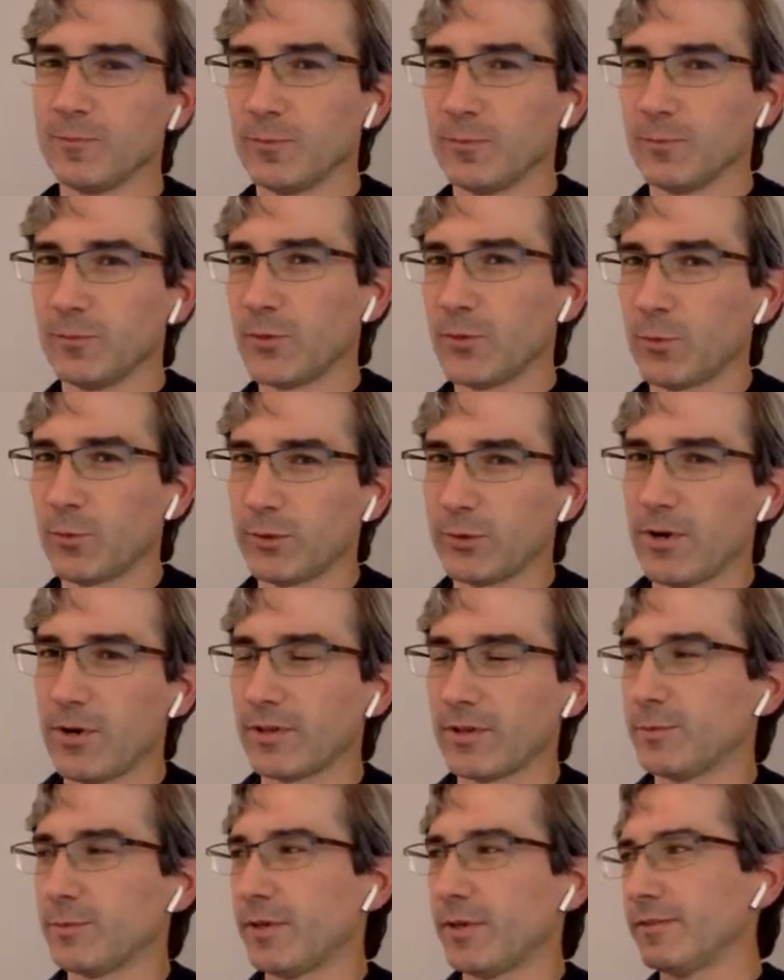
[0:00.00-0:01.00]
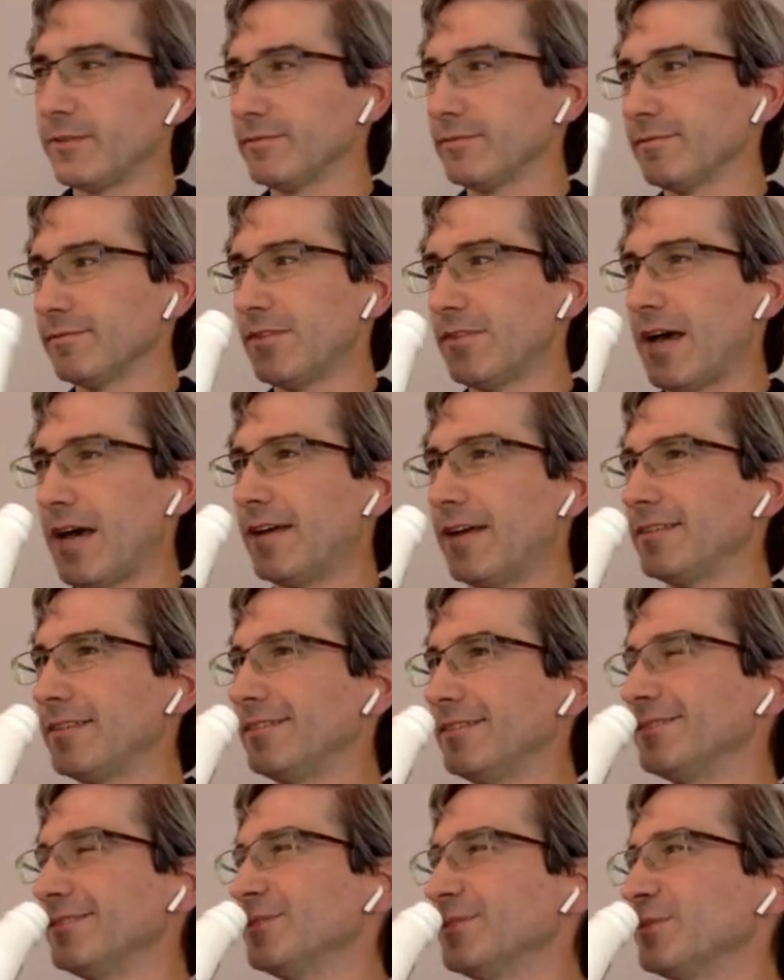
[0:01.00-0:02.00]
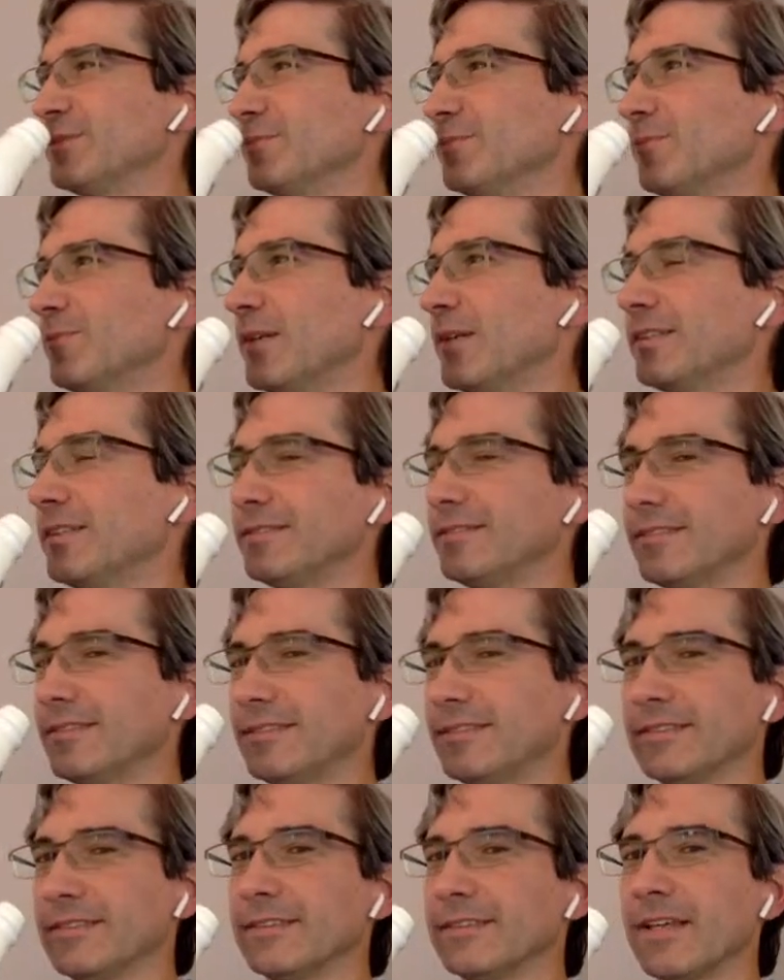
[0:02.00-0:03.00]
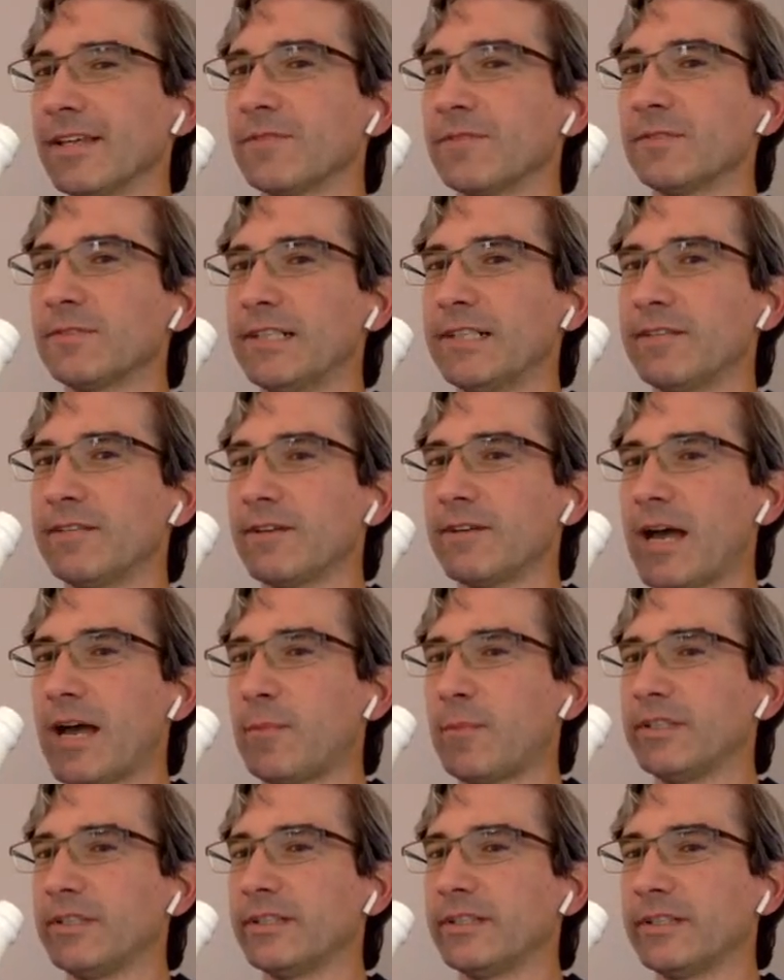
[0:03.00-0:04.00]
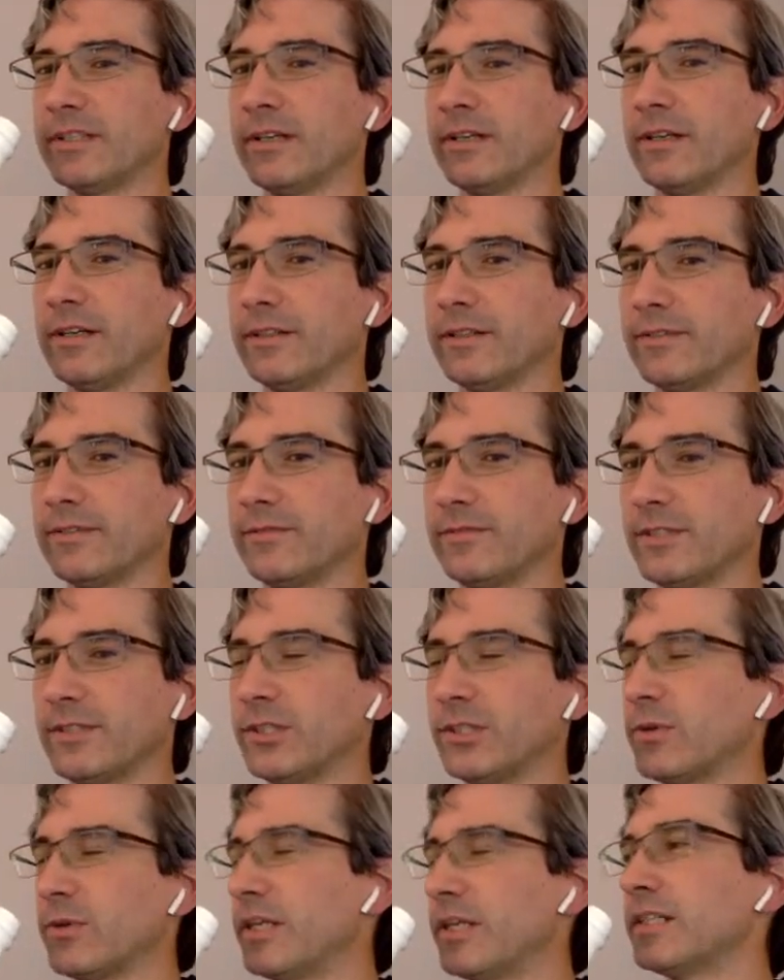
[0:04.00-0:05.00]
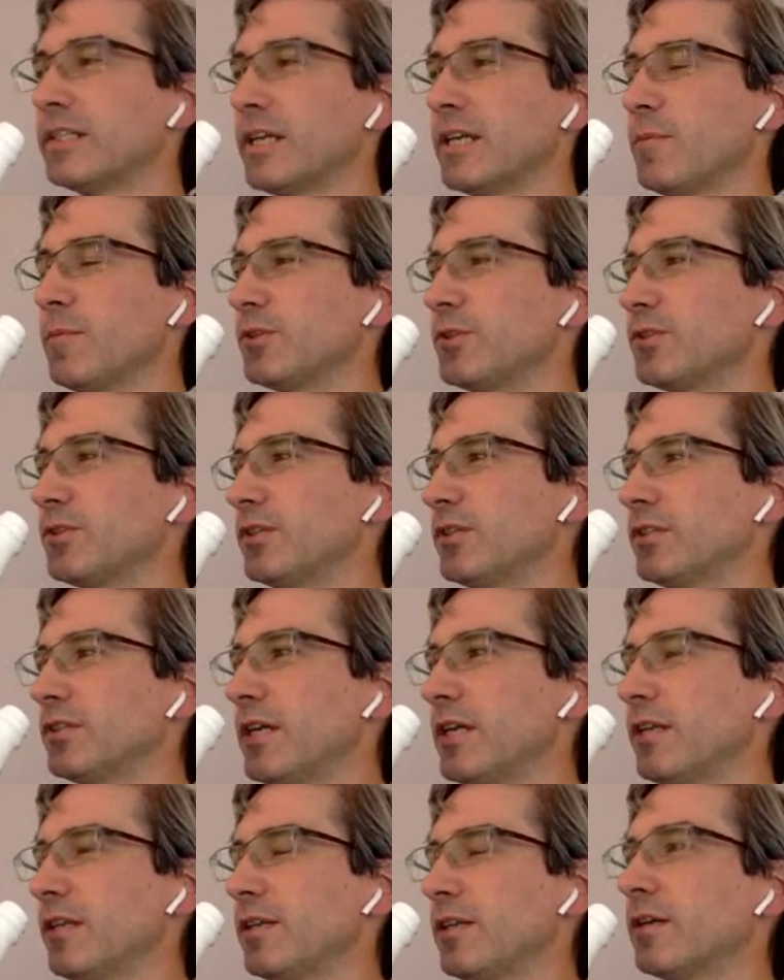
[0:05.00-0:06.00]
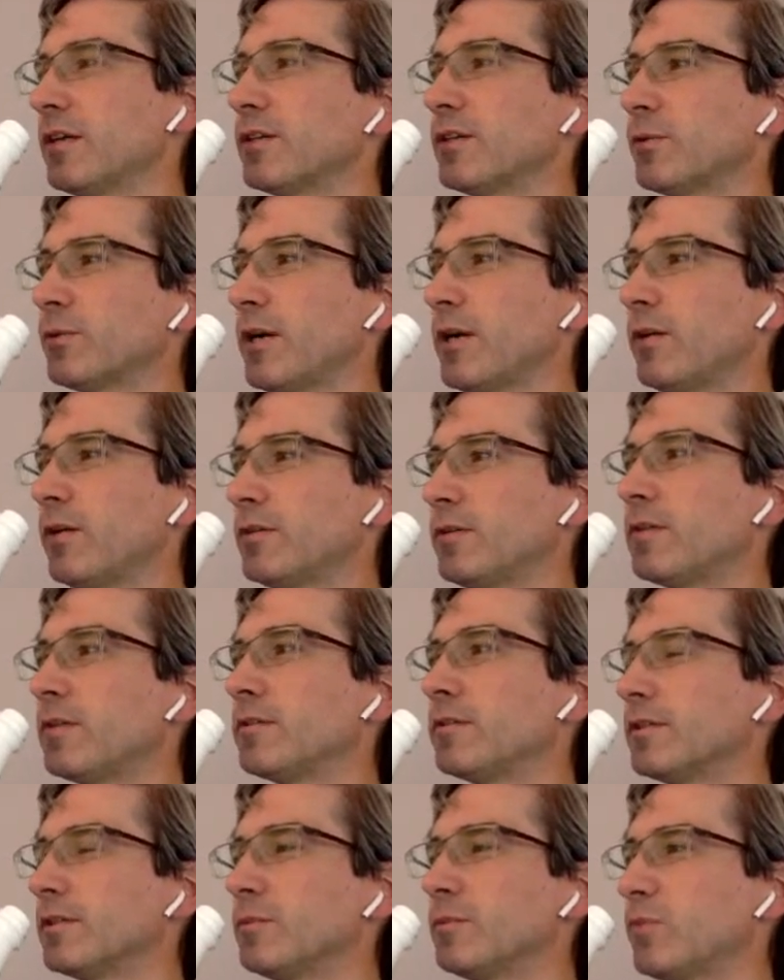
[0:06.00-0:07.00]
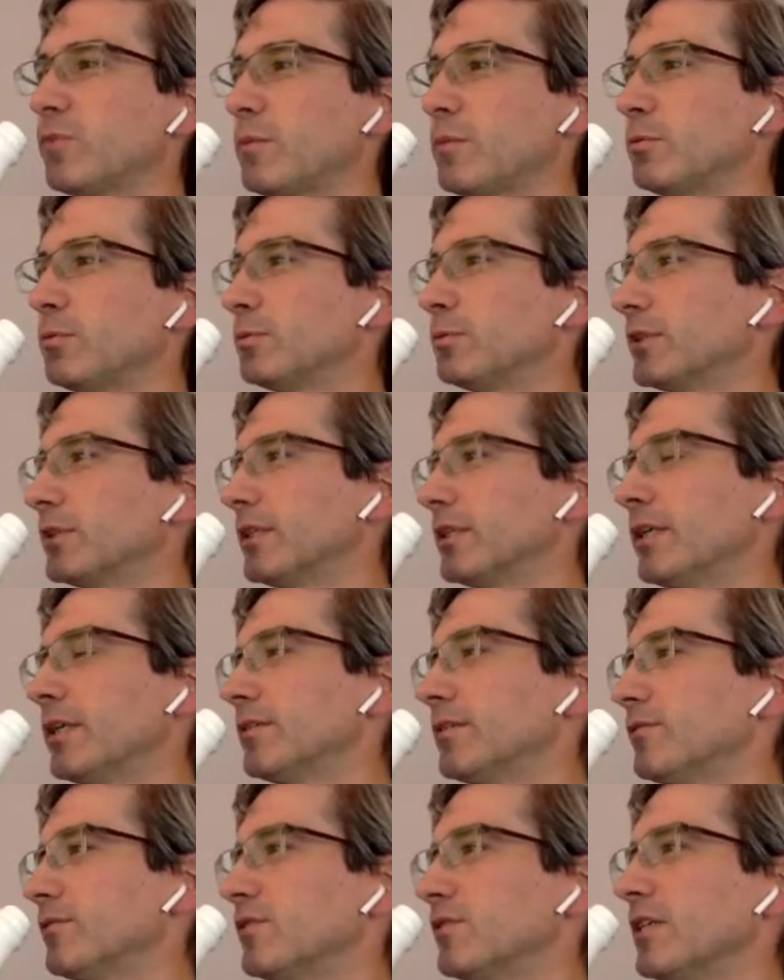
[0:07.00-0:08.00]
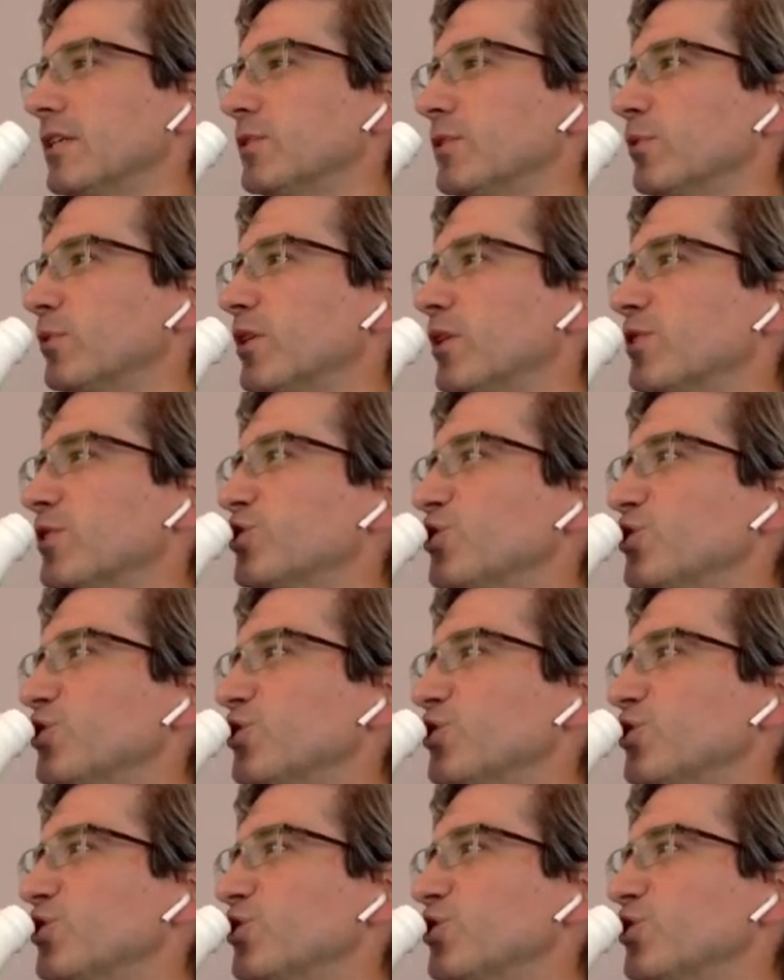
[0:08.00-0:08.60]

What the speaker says: No one talks about that, but thankfully it never happened to do any damage to anything on the ground other than probably sagebrush.